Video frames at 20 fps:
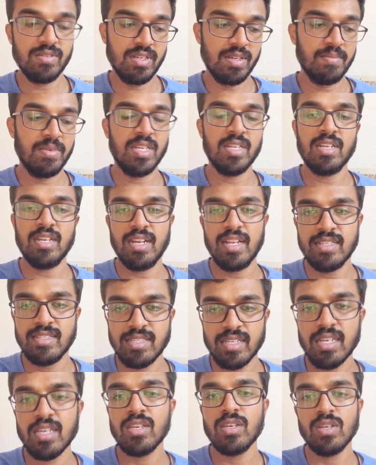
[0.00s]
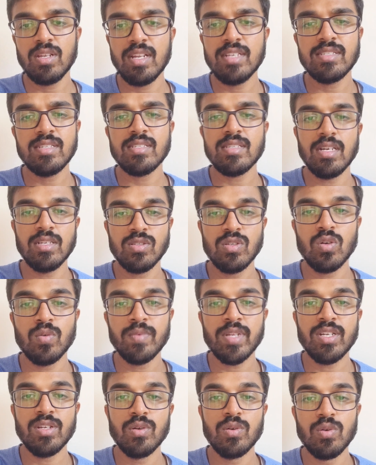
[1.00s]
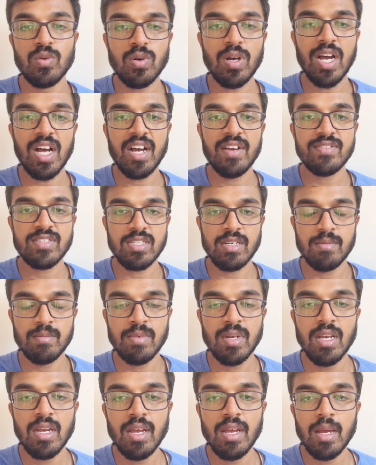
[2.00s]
I mean, let's just assume that you do have some